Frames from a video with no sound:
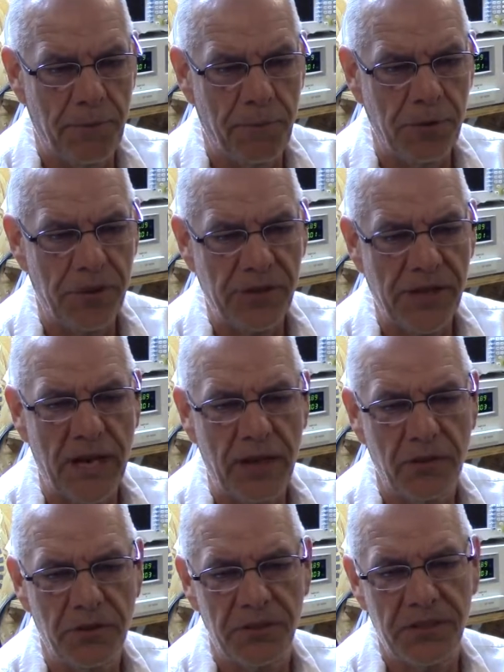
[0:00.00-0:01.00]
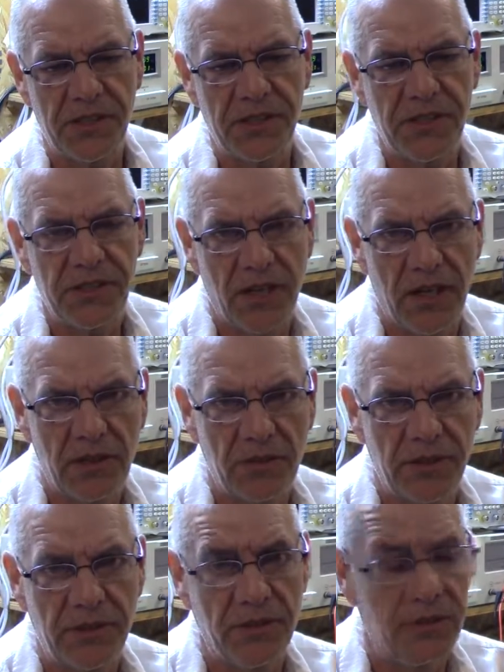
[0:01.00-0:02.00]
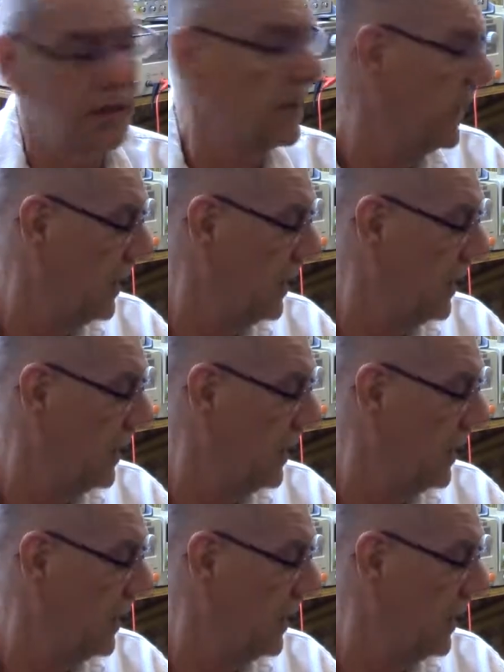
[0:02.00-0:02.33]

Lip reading: put a cycle, the 60 cycle into it,